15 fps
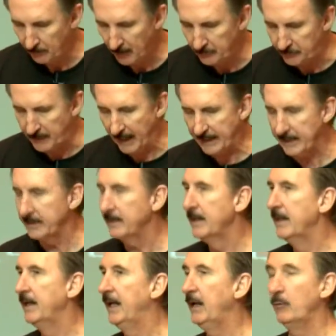Second,
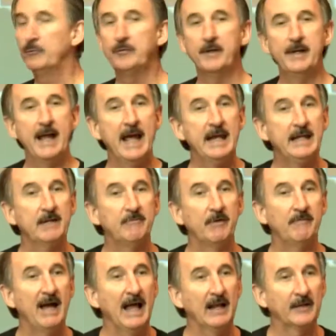he was a native
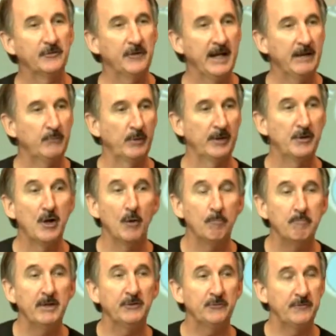of Alexandria. Don't
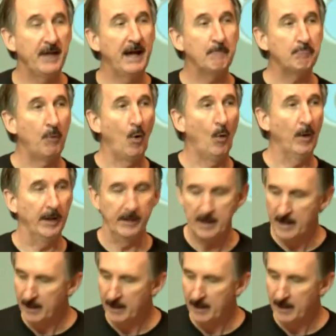miss that point.